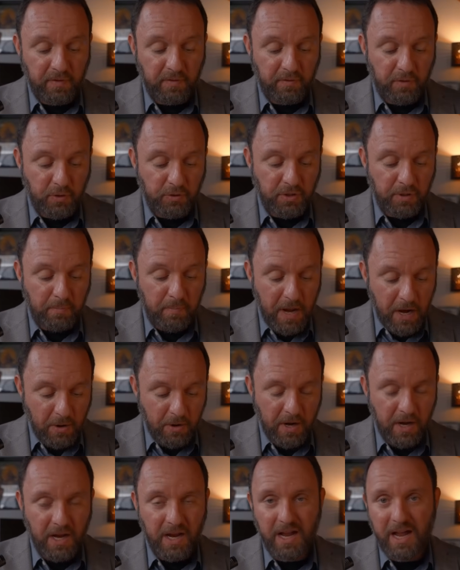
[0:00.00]
of the Virgin
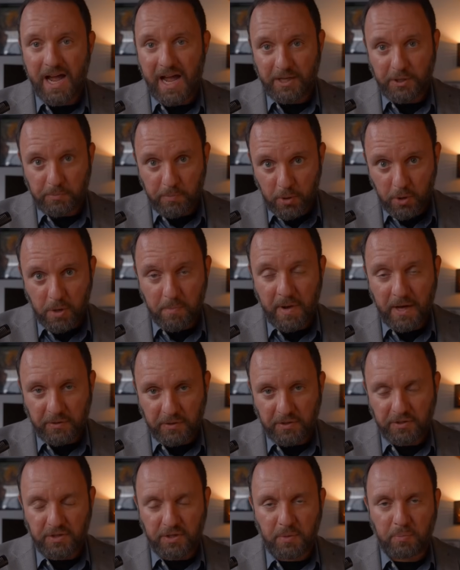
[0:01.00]
Mary. I spoke about
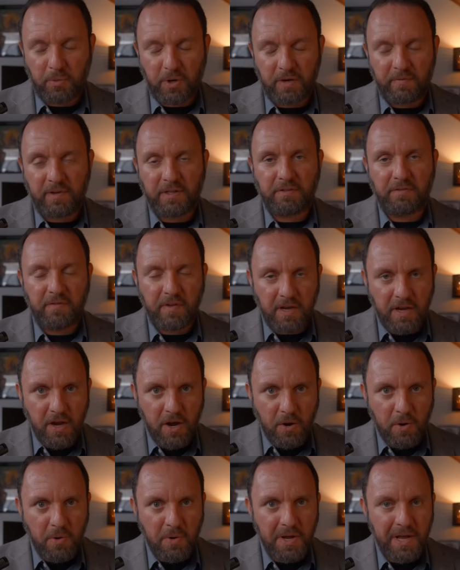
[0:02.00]
this in a previous
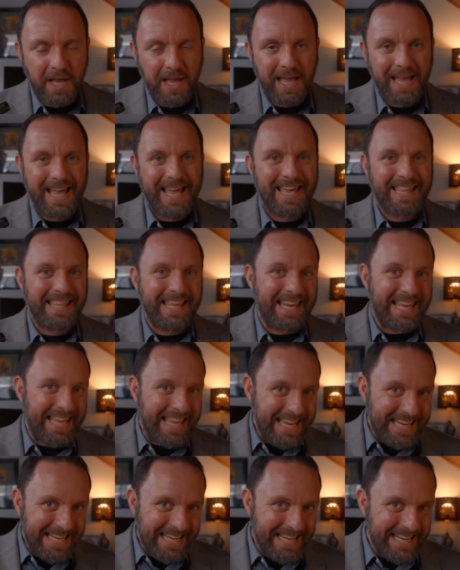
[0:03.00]
video, that
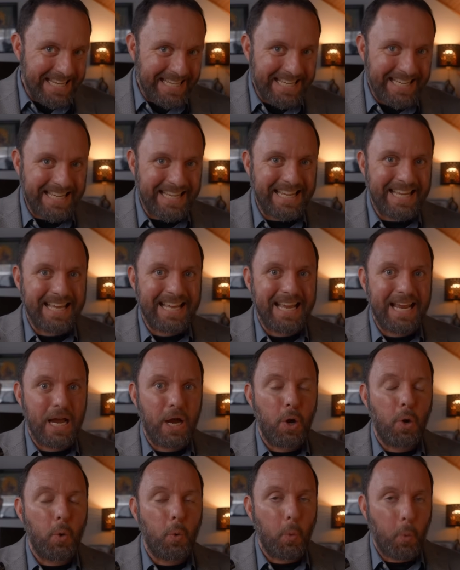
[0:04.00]
he did it.
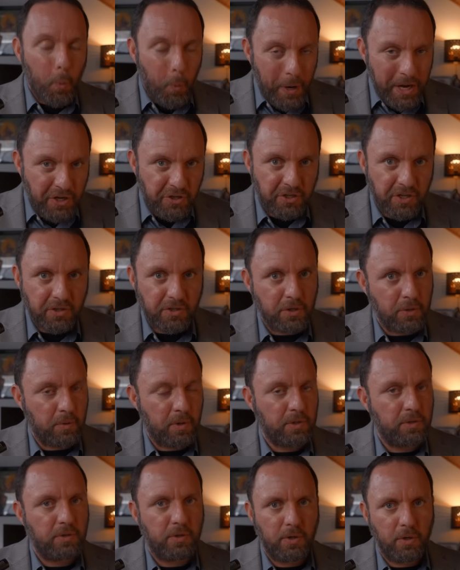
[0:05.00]
We should
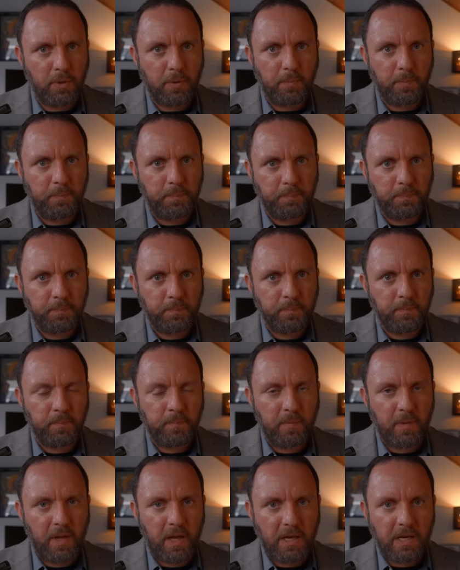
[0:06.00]
do it too.
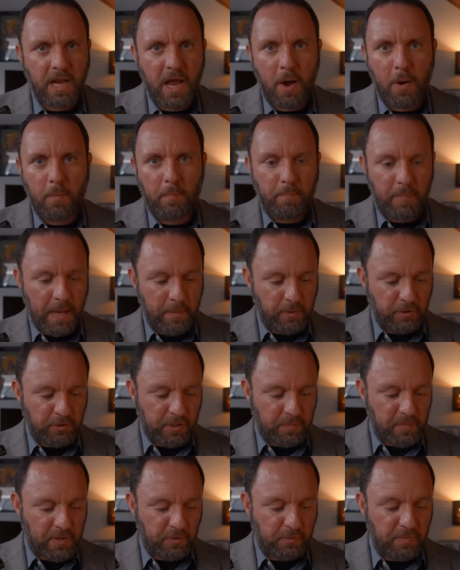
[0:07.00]
Now, people
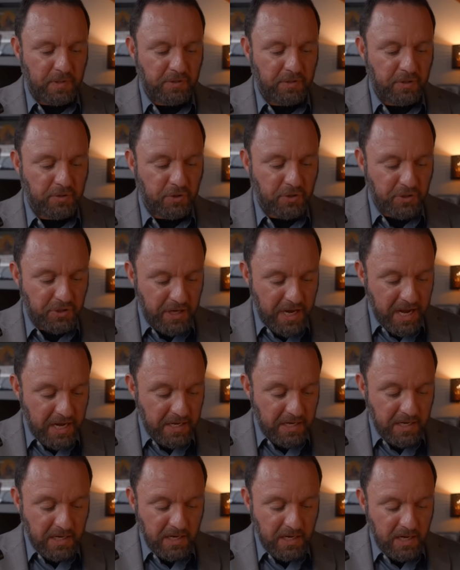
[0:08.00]
sometimes
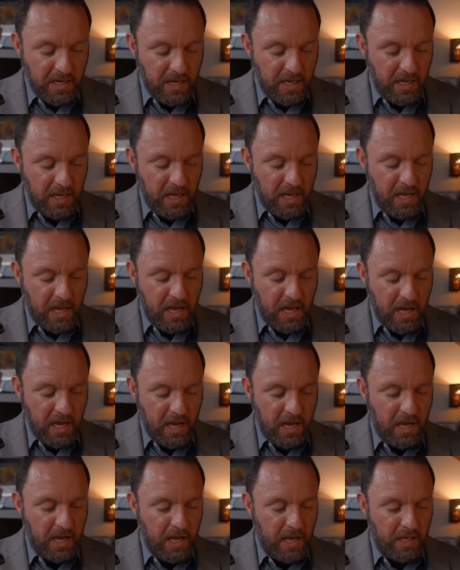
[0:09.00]
misunderstand
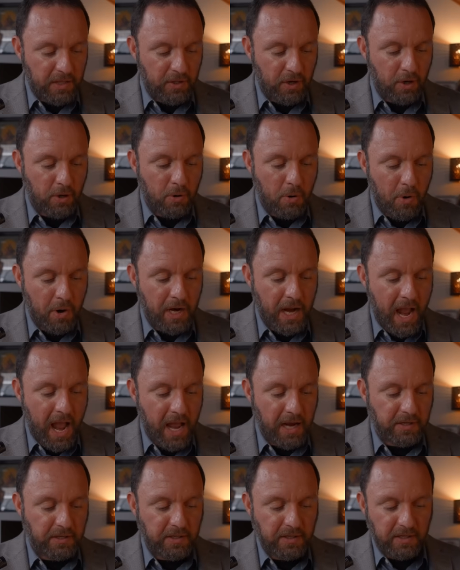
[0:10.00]
the heroic
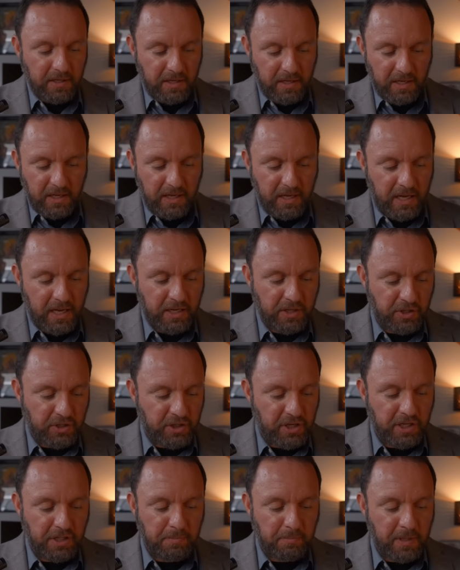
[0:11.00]
act.
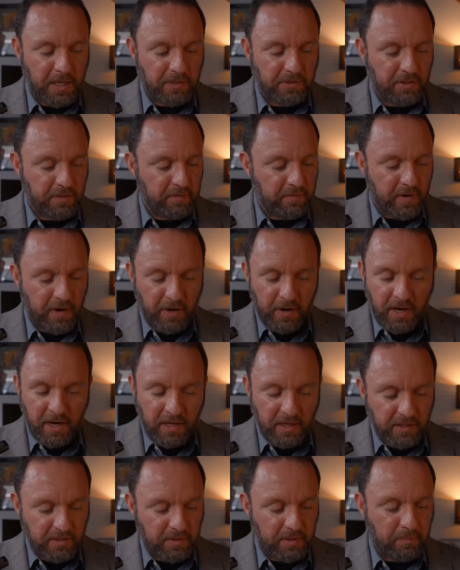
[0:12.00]
She explains it
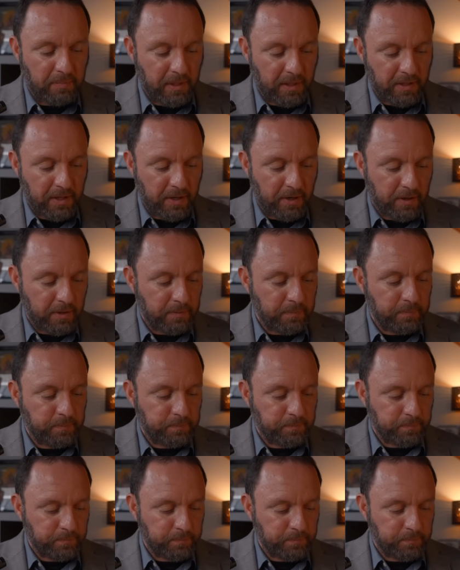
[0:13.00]
very simply there,